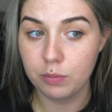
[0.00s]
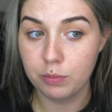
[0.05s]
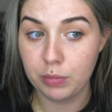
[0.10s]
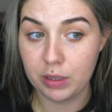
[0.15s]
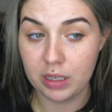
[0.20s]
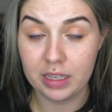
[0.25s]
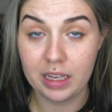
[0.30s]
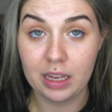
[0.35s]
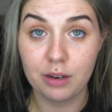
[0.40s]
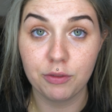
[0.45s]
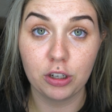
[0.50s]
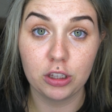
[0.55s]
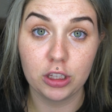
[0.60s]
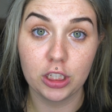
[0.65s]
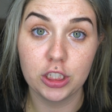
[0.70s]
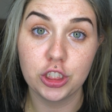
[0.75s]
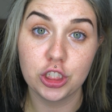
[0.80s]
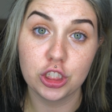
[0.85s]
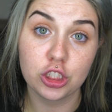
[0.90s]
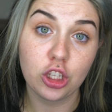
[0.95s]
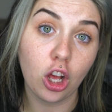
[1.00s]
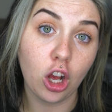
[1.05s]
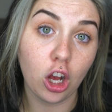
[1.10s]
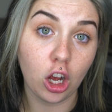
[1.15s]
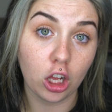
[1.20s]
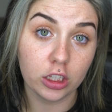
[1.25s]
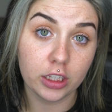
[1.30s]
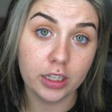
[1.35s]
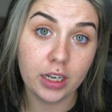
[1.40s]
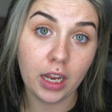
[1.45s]
being a religious
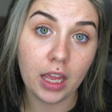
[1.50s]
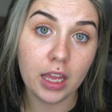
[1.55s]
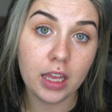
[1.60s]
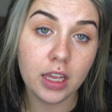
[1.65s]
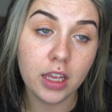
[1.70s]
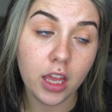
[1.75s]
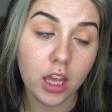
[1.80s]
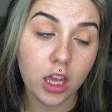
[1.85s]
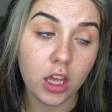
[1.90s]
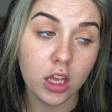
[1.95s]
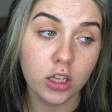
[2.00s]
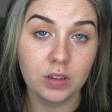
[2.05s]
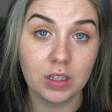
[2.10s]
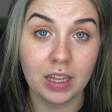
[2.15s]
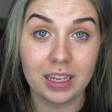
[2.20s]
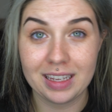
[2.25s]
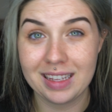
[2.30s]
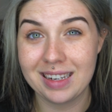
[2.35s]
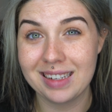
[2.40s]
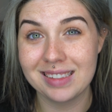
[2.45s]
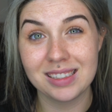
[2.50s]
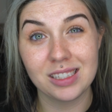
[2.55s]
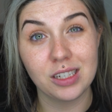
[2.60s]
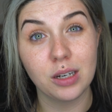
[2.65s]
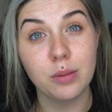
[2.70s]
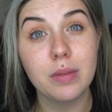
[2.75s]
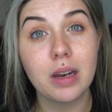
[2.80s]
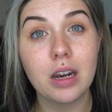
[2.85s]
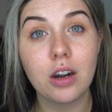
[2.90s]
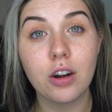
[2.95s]
holiday like it is in
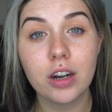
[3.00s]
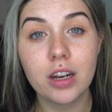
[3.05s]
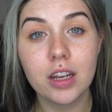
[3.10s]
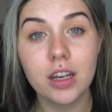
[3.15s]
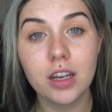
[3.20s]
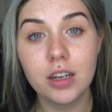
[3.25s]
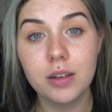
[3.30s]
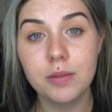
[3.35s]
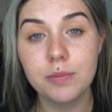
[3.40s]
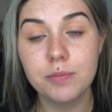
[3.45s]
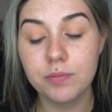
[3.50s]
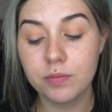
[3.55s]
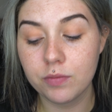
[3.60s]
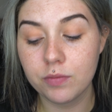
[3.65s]
America,